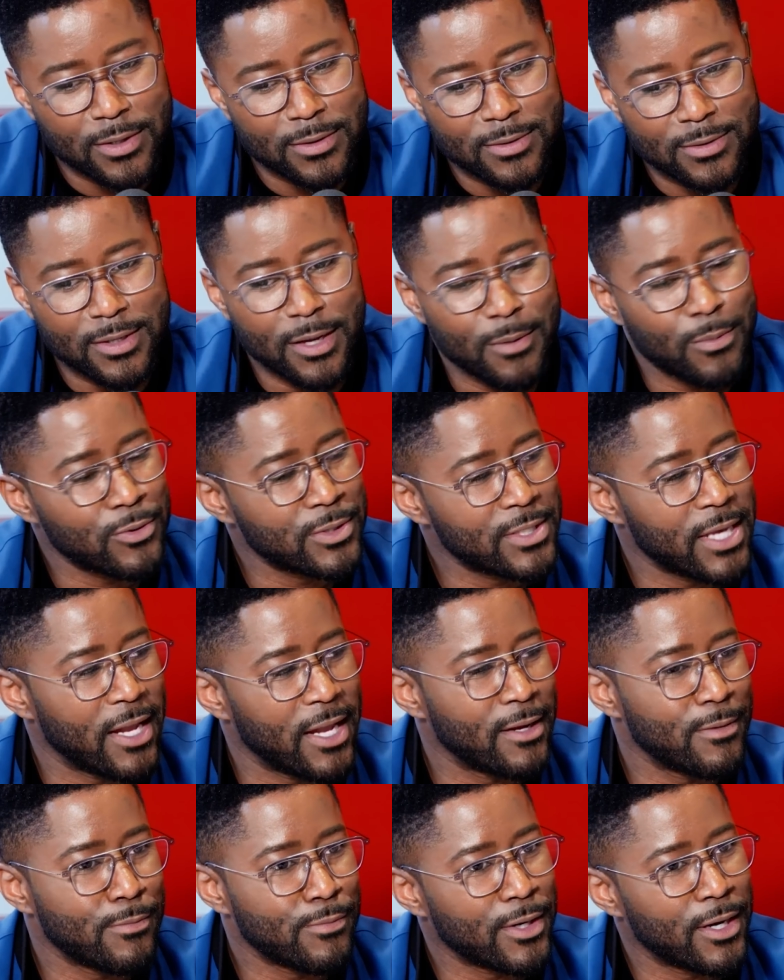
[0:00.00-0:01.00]
of nibbles
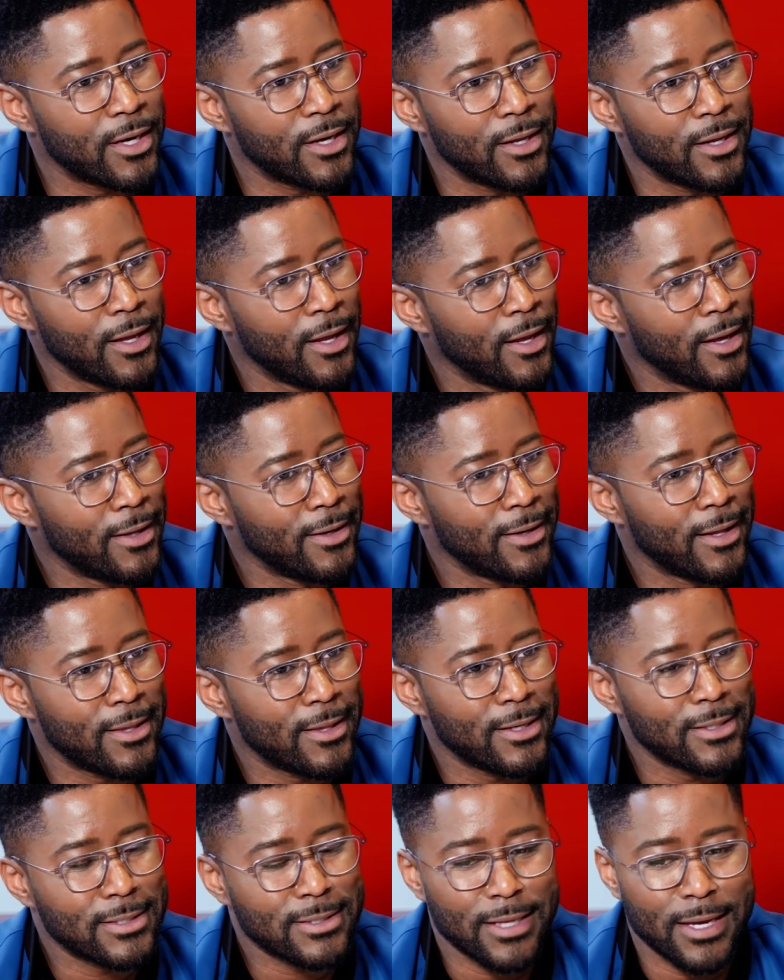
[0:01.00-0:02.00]
at it, but
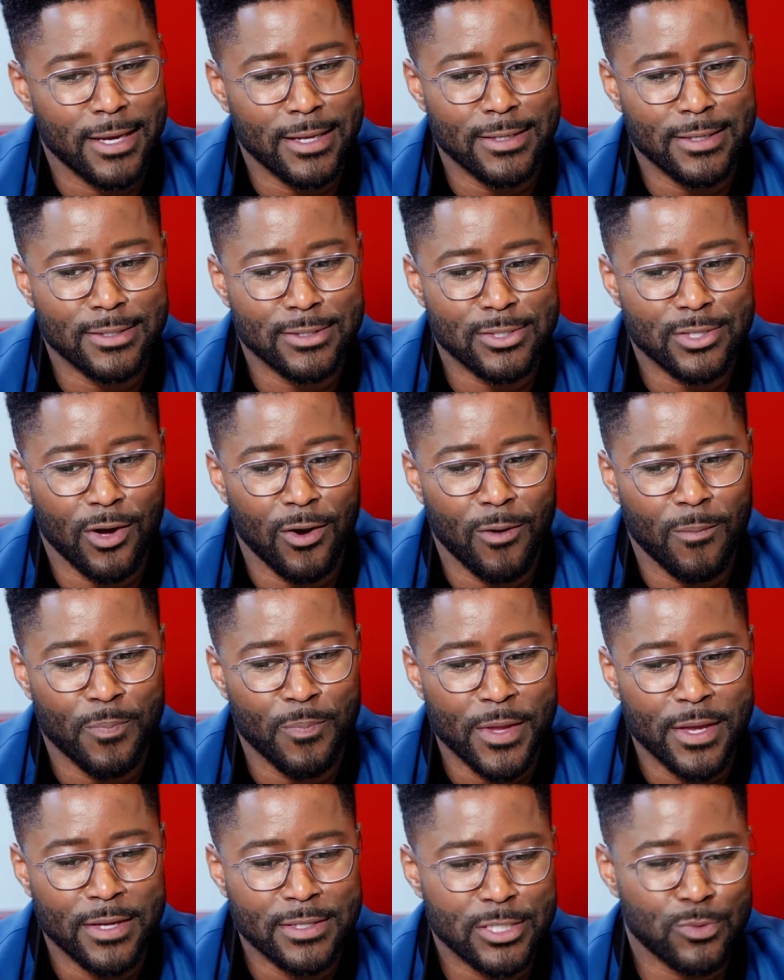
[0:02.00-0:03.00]
nothing has landed. So
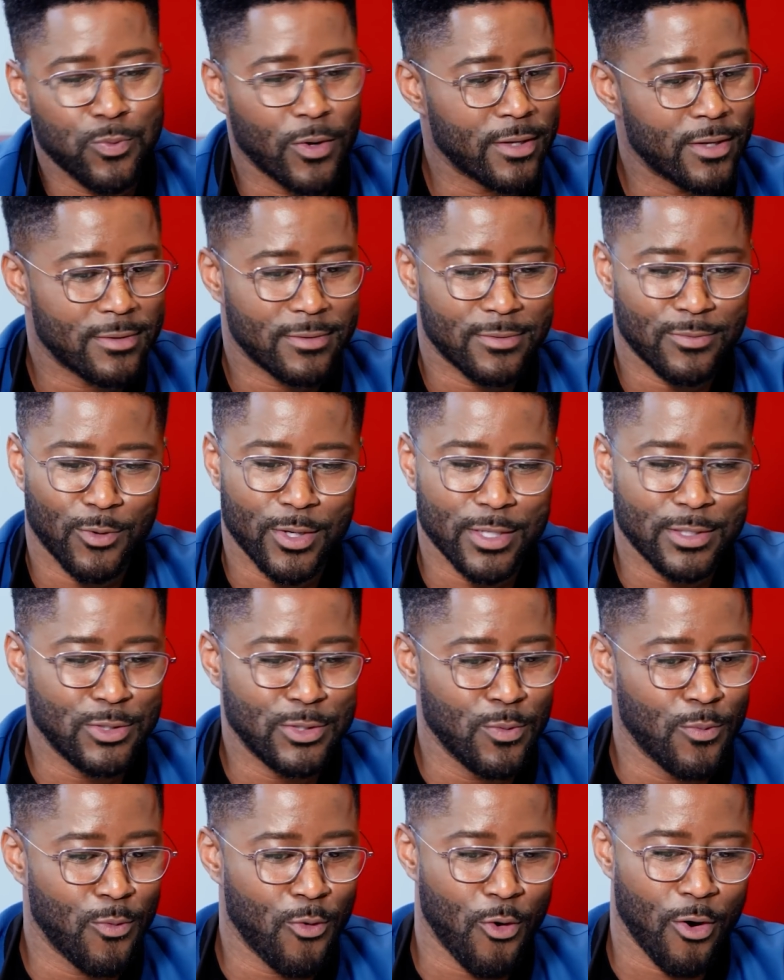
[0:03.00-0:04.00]
just want to
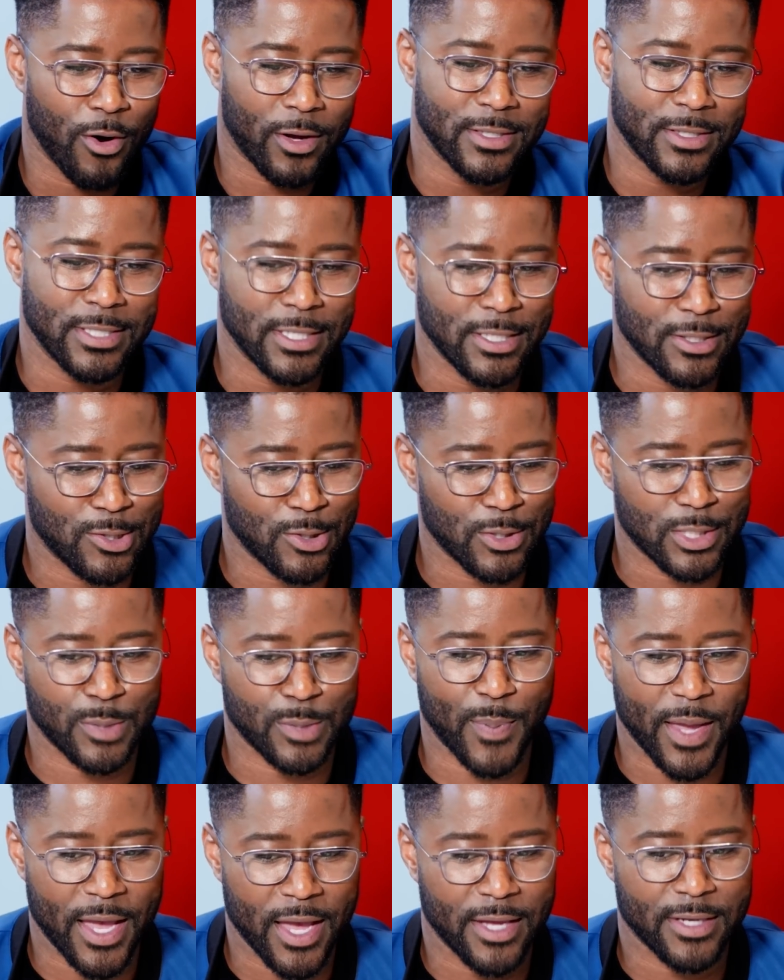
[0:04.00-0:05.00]
do more, continue to
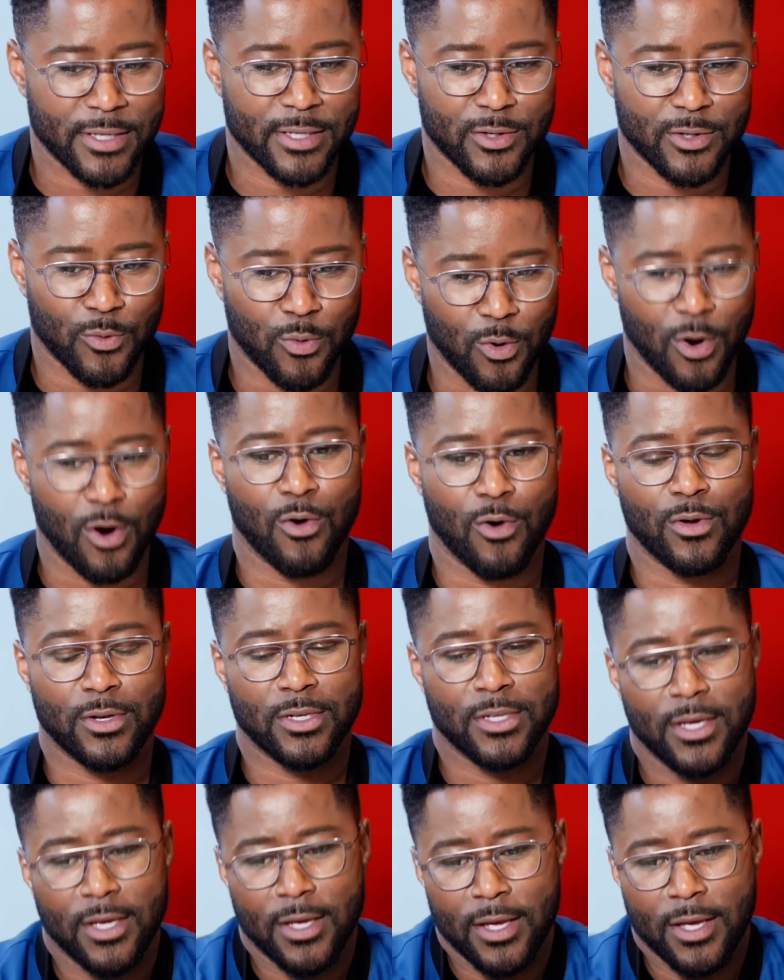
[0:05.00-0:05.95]
expand and grow